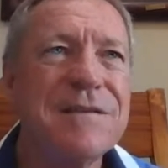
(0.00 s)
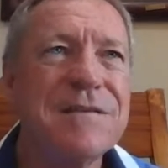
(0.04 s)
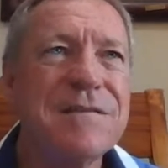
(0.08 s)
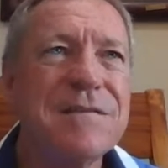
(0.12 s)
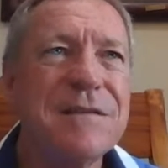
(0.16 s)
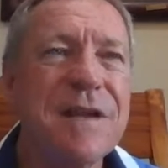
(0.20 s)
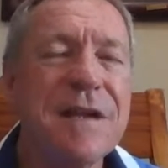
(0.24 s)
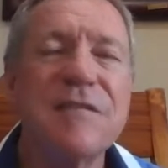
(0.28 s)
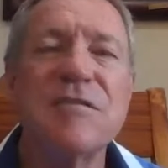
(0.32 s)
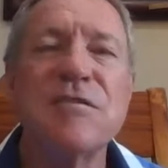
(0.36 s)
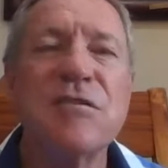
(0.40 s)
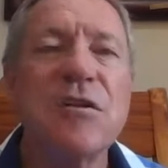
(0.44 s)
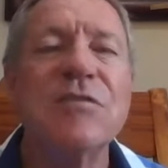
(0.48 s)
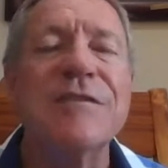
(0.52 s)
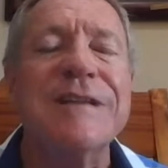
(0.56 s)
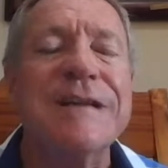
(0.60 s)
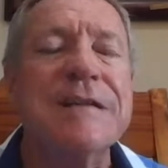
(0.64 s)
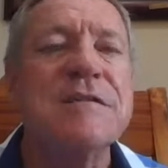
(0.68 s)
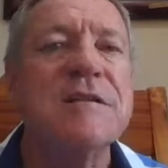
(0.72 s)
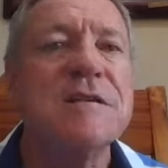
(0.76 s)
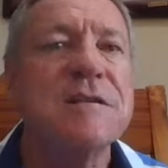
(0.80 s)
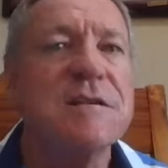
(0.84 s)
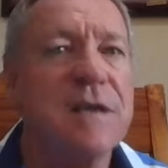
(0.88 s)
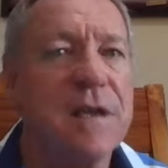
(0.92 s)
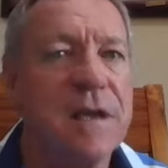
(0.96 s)
that's not
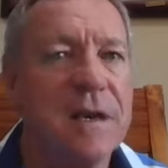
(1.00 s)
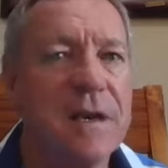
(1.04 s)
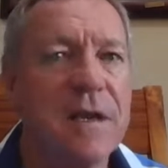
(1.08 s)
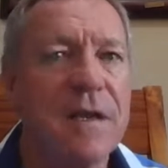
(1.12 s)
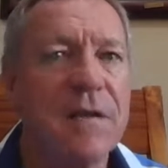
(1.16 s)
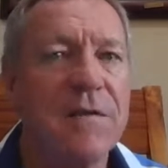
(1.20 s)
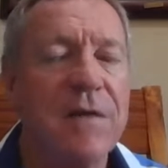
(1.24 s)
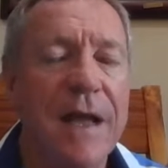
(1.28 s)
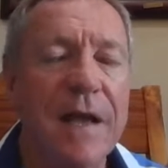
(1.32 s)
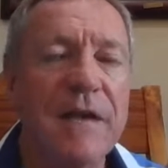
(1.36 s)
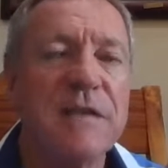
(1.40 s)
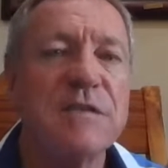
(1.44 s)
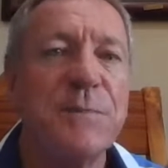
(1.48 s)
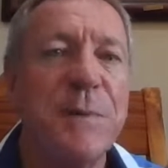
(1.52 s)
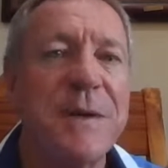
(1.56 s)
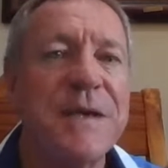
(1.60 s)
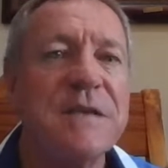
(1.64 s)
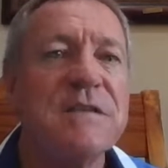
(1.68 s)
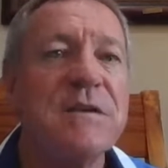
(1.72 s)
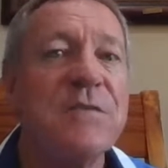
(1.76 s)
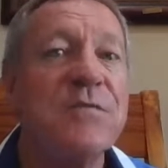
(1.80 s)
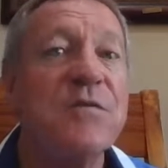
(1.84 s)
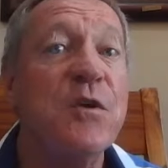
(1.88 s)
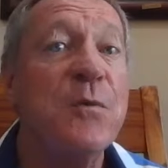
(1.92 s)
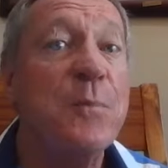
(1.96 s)
necessarily
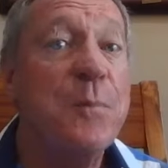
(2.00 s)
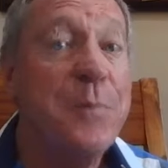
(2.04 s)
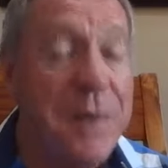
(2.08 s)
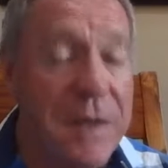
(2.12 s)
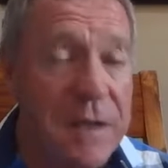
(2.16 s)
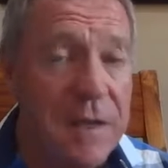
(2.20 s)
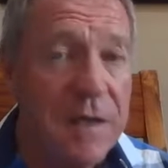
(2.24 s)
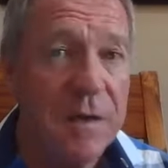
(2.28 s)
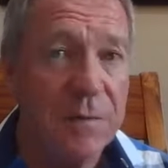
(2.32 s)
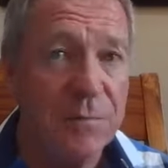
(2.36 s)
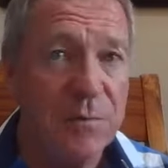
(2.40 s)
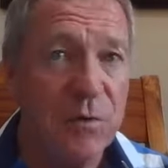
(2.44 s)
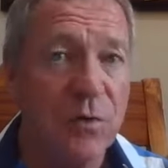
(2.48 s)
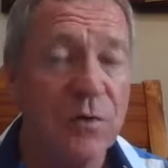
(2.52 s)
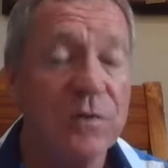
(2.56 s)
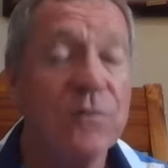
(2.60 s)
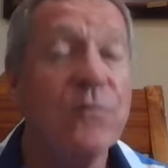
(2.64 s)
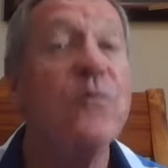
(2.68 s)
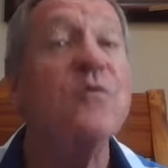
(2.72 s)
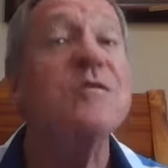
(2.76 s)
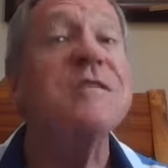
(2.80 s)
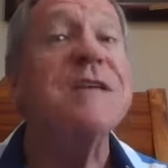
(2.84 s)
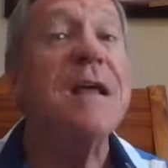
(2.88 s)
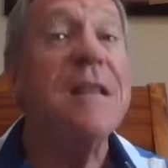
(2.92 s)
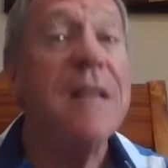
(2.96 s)
expensive to be abroad.
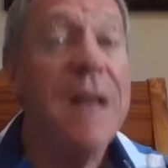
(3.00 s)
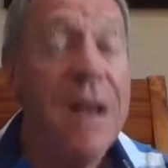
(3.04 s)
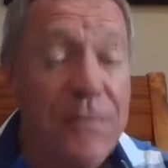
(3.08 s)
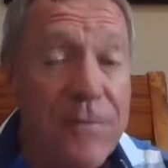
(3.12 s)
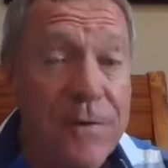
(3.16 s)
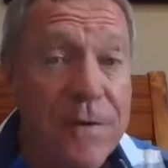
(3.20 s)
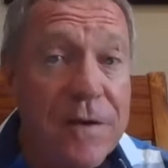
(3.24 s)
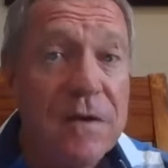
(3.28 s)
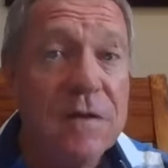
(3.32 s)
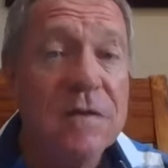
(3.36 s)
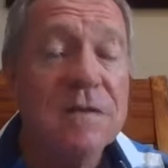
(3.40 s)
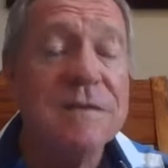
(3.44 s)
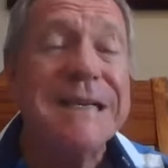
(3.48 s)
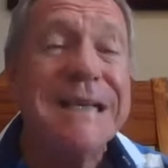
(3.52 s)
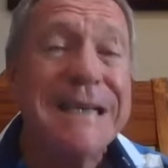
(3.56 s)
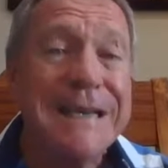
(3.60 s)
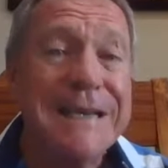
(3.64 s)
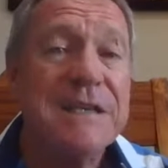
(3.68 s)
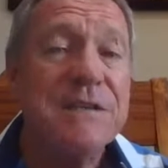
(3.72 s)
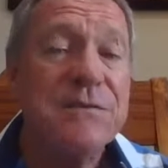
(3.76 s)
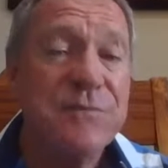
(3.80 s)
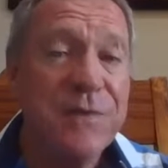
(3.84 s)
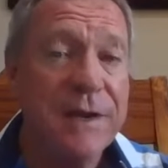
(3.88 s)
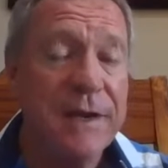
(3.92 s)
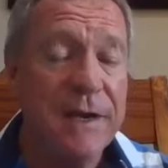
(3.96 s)
For South Africans, it
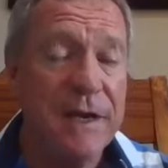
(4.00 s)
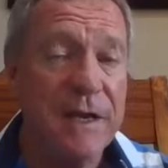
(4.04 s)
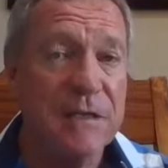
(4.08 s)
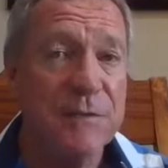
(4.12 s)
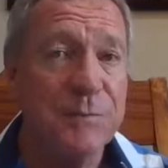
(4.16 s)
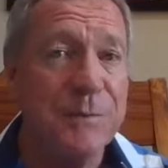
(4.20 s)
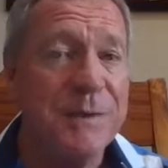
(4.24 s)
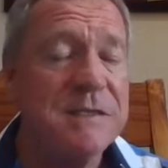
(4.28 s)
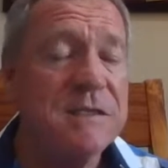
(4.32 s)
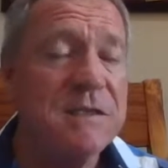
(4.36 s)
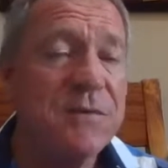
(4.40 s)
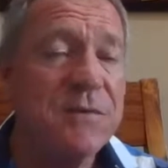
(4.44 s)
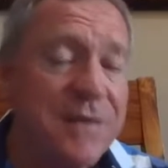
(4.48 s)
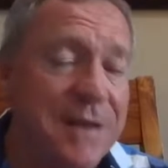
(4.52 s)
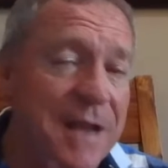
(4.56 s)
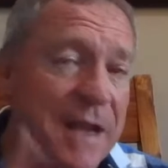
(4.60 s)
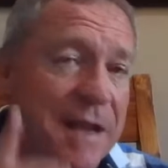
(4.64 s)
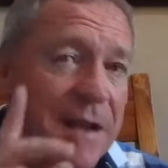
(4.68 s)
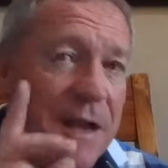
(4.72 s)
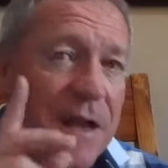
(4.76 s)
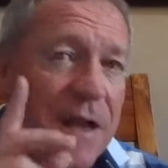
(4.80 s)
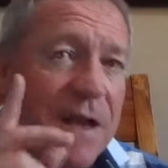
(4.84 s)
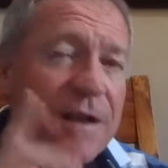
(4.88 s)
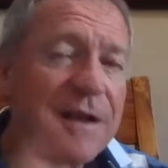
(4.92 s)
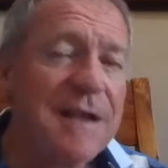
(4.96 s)
is very expensive.
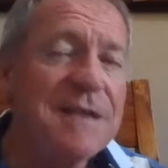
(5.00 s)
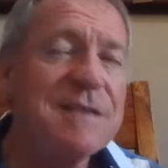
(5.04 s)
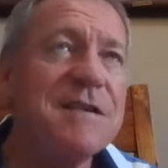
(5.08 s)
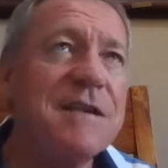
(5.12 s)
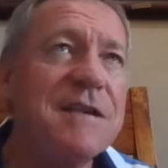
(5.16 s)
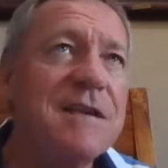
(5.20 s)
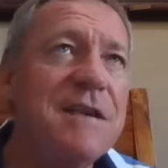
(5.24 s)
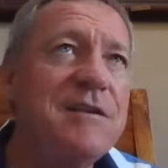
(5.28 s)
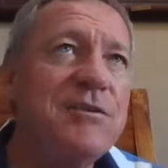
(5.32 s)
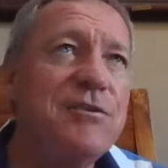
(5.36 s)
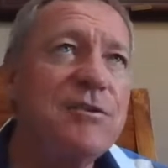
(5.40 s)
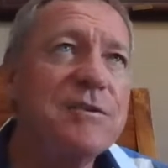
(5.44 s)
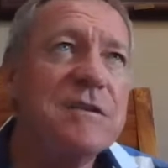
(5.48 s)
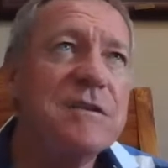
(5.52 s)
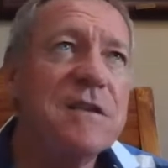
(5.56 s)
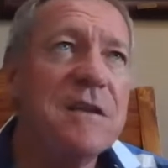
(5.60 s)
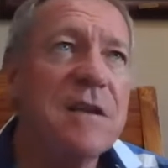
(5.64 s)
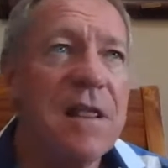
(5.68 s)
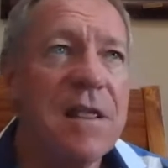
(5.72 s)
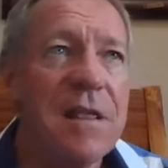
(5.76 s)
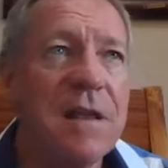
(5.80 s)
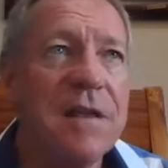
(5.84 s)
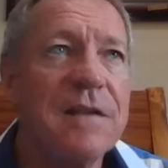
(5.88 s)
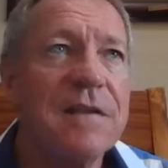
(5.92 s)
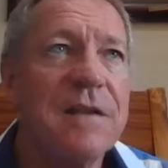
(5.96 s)
There's an
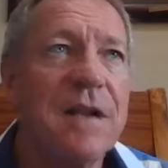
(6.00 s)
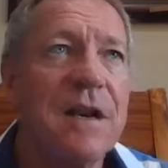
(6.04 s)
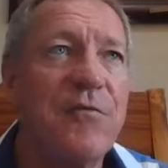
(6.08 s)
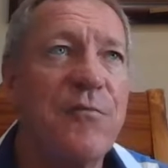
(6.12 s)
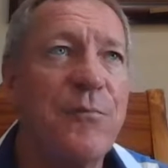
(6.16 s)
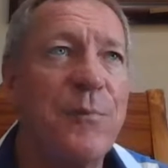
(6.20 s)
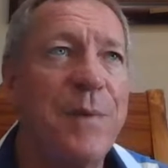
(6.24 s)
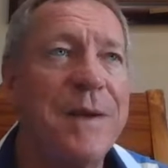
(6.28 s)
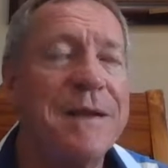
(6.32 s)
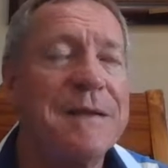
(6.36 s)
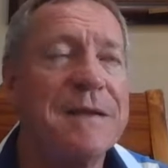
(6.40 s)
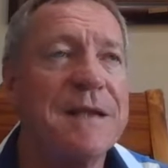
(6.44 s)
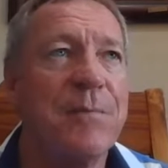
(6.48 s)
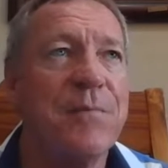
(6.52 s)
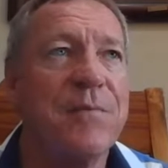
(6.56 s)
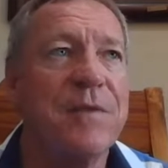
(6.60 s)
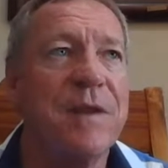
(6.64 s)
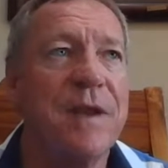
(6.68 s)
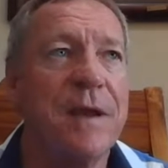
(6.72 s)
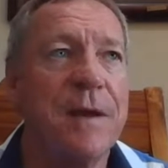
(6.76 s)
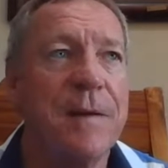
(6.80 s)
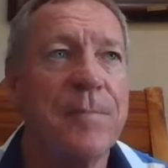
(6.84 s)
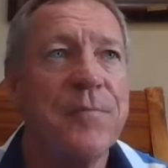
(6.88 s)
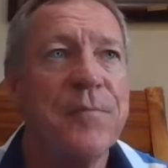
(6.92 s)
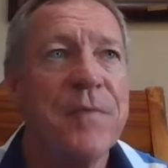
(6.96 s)
interesting thing that I've picked up
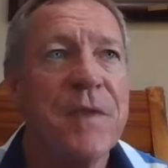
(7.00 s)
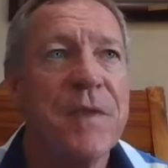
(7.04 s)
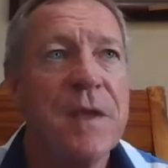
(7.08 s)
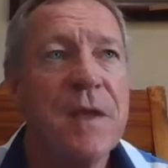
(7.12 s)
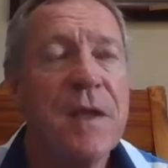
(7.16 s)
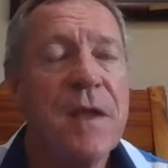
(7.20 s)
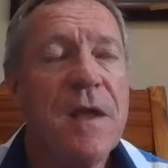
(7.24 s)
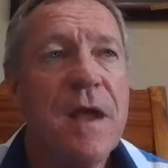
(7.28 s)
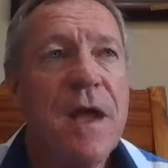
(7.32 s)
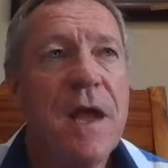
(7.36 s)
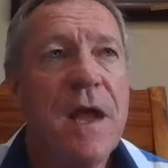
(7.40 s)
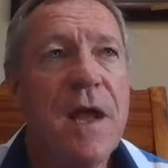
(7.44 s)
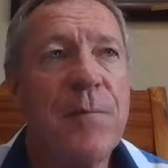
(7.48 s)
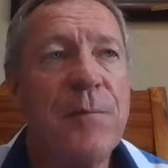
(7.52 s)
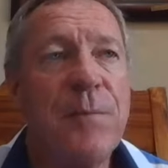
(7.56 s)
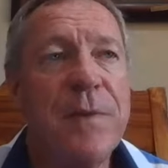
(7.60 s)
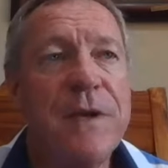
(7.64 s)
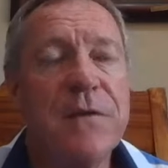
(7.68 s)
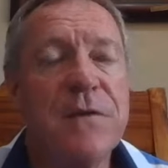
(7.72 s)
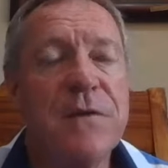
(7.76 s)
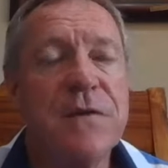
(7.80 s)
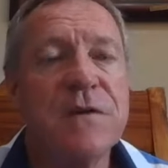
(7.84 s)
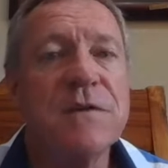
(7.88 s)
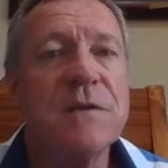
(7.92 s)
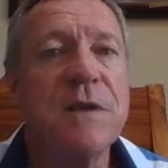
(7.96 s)
there, and
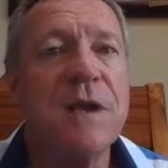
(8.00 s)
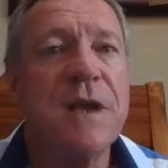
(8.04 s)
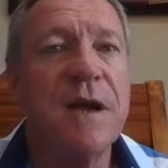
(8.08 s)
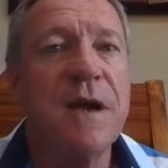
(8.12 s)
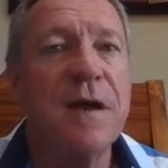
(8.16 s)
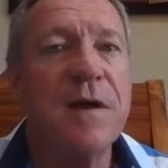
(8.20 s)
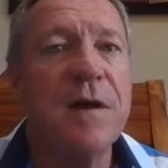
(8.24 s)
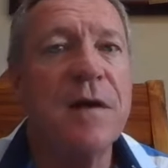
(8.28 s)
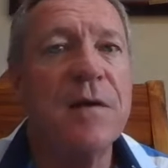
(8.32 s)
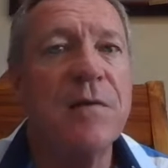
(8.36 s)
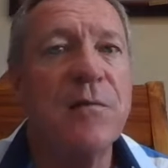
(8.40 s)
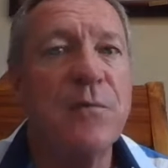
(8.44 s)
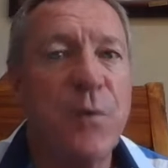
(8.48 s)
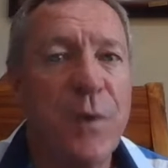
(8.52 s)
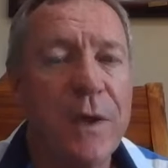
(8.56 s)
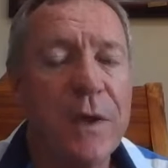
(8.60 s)
because I